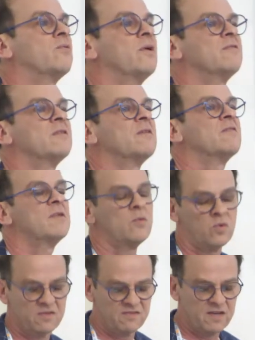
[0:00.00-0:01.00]
residency
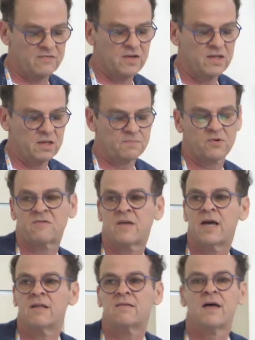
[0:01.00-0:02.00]
was
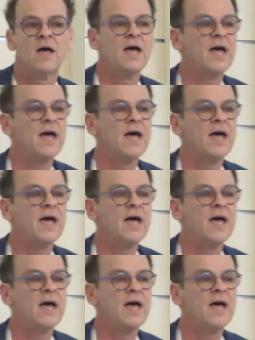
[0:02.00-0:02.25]
70%,